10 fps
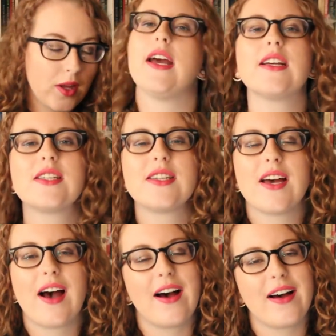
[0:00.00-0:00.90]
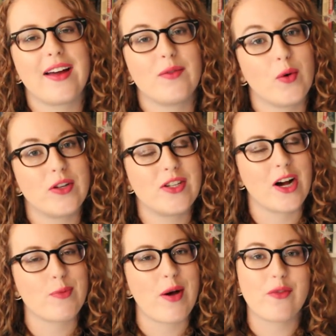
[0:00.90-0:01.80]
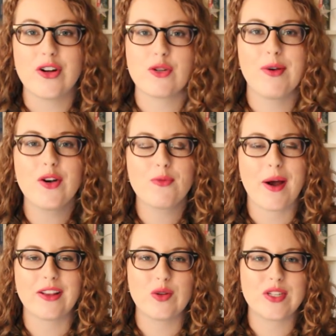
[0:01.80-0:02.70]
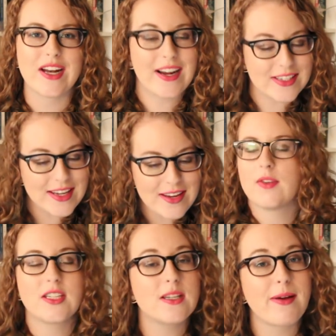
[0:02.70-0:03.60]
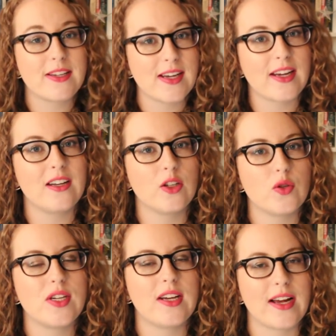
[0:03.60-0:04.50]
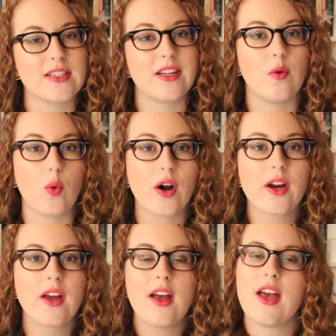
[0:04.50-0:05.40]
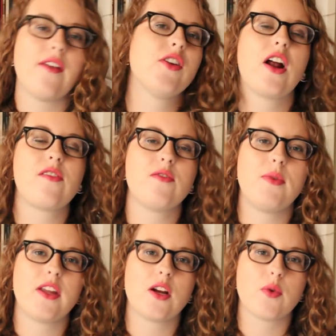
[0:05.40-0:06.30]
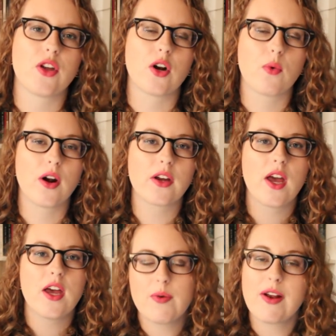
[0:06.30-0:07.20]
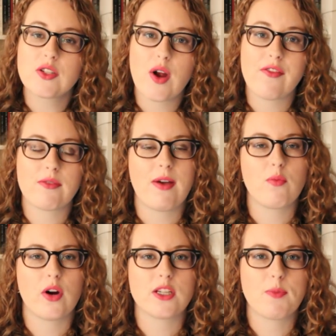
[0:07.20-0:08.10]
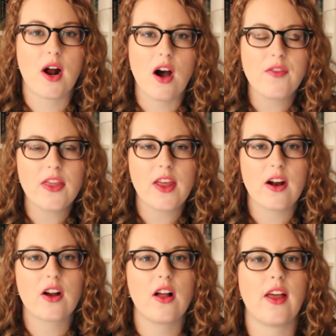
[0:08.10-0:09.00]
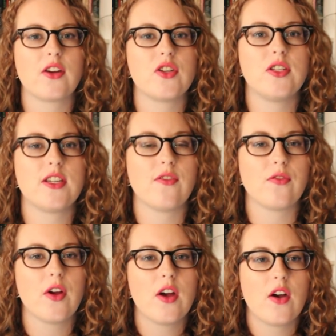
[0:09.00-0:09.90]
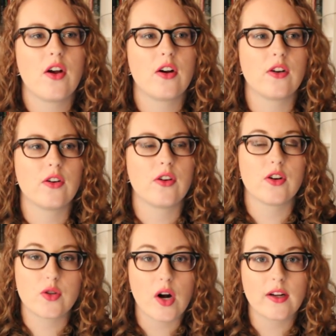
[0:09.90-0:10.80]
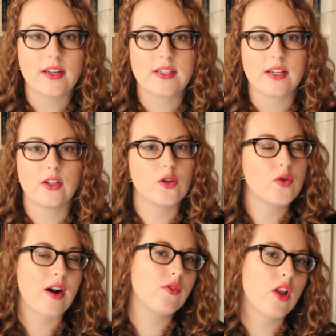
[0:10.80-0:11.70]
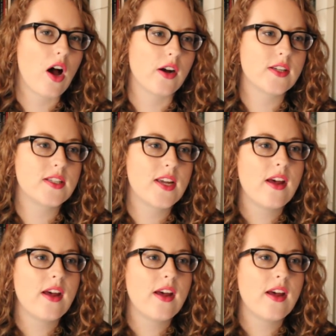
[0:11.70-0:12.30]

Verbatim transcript: Next, I'm going to talk about French Milk by Lucy Knisley. This is my second Lucy Knisley work. If you're unfamiliar with her work, she writes graphic memoirs, but often they are collections of Her, her drawings and her travelogues